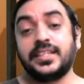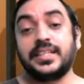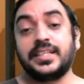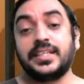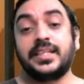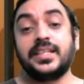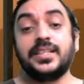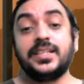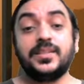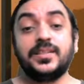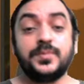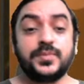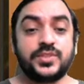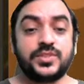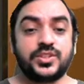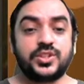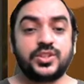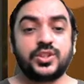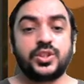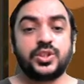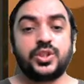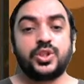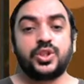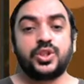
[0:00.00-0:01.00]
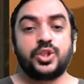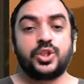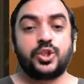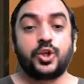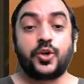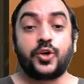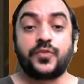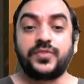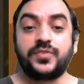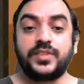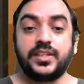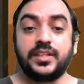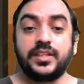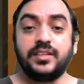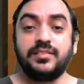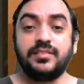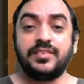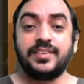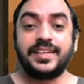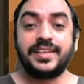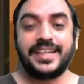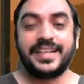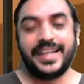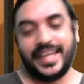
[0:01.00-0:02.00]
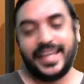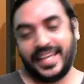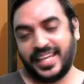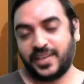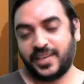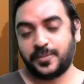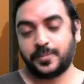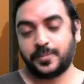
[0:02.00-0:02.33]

terms of the day.